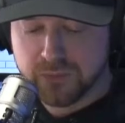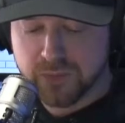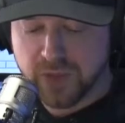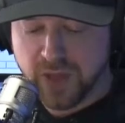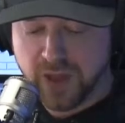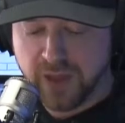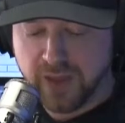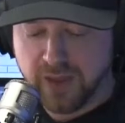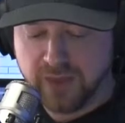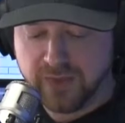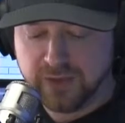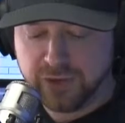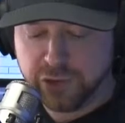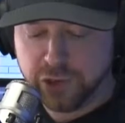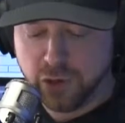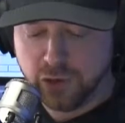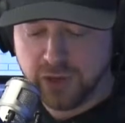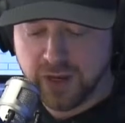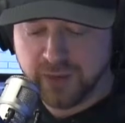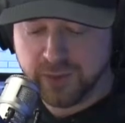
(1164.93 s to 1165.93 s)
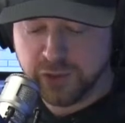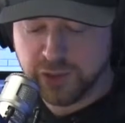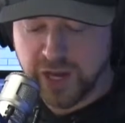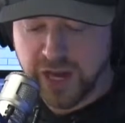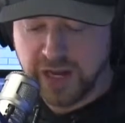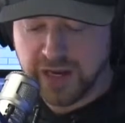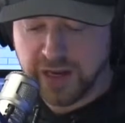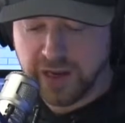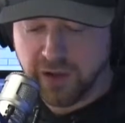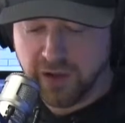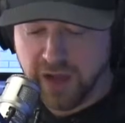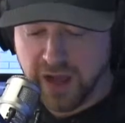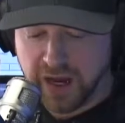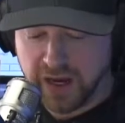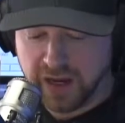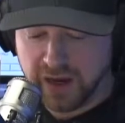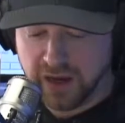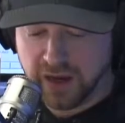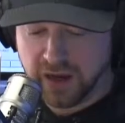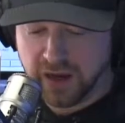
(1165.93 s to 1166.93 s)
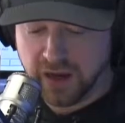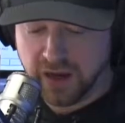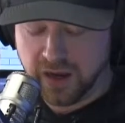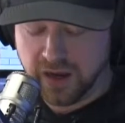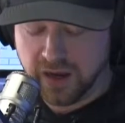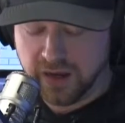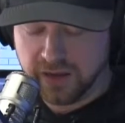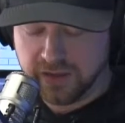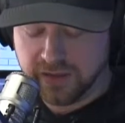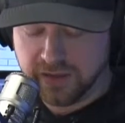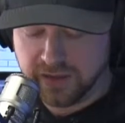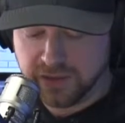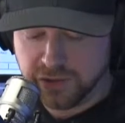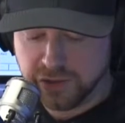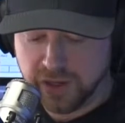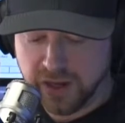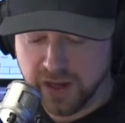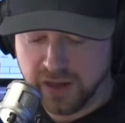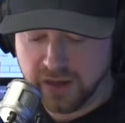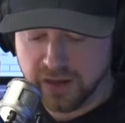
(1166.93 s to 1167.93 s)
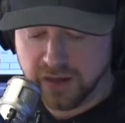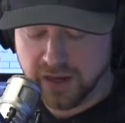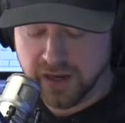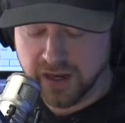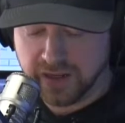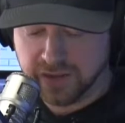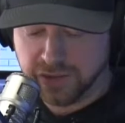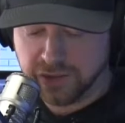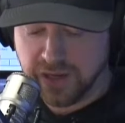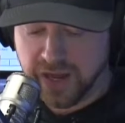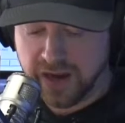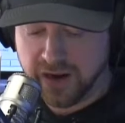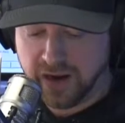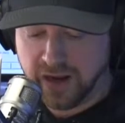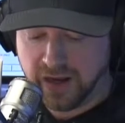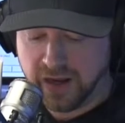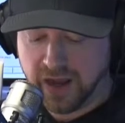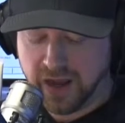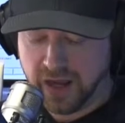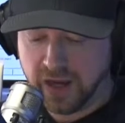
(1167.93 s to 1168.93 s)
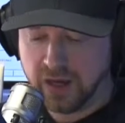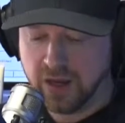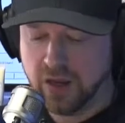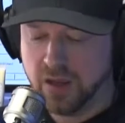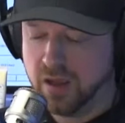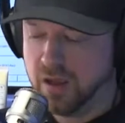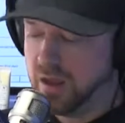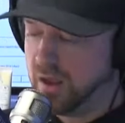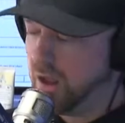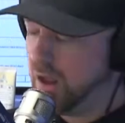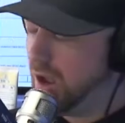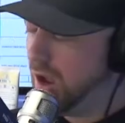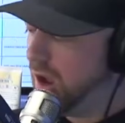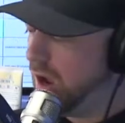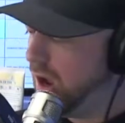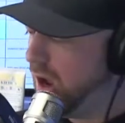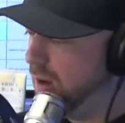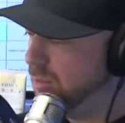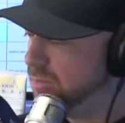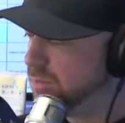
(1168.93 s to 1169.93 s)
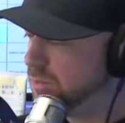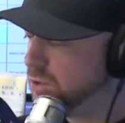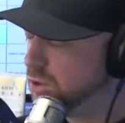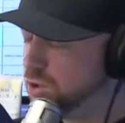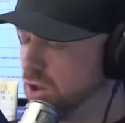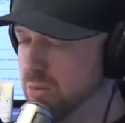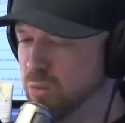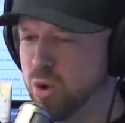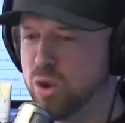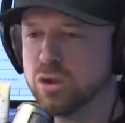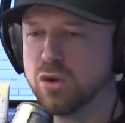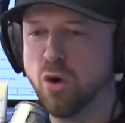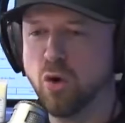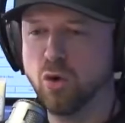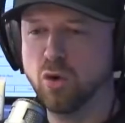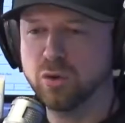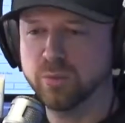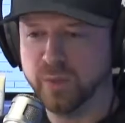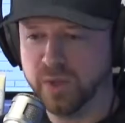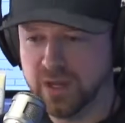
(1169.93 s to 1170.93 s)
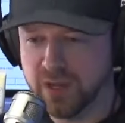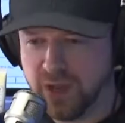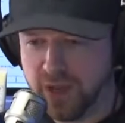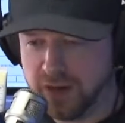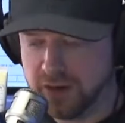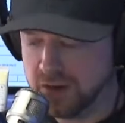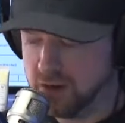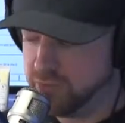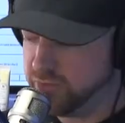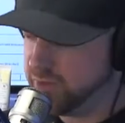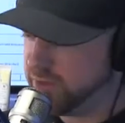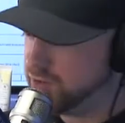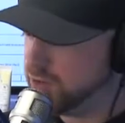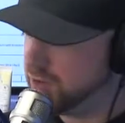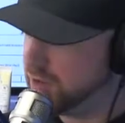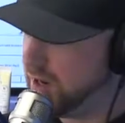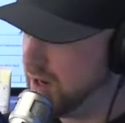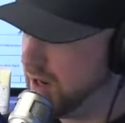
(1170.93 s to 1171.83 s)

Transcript: And the showtime is 8 o'clock at this on Saturday night. Someone told me, and I don't know if this is